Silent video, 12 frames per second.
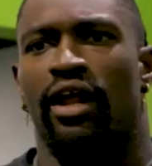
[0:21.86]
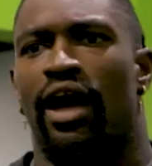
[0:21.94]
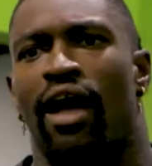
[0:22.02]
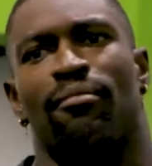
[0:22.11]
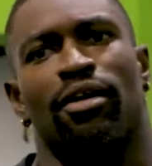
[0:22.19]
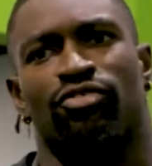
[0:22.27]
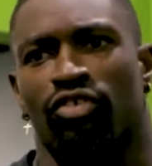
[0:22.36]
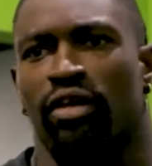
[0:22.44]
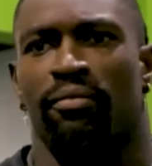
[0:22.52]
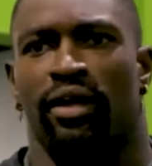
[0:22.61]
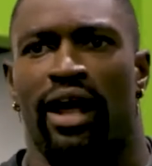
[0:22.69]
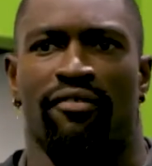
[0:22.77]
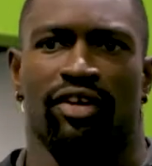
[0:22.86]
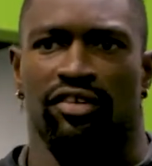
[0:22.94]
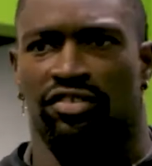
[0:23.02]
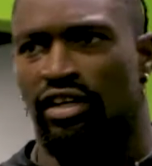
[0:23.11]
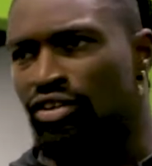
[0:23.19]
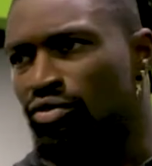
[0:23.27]
I have my treatment, I have a
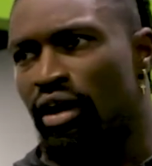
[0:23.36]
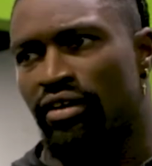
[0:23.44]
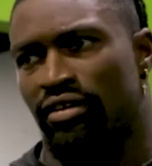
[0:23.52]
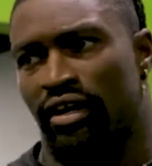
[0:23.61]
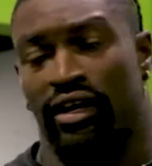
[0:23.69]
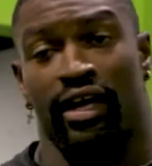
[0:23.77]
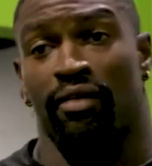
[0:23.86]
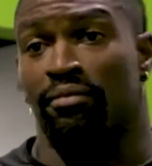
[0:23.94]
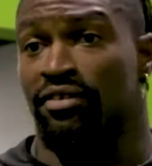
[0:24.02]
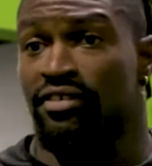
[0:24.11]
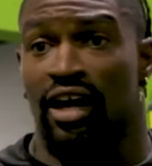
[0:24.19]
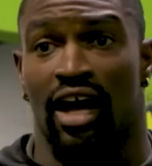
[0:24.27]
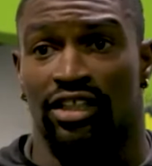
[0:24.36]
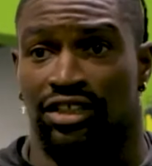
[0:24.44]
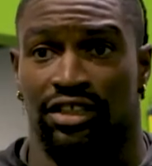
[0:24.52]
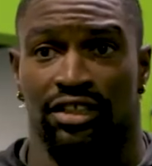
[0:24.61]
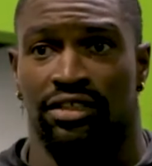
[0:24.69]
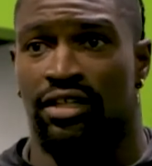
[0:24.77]
good situation. I can get
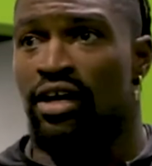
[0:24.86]
massages.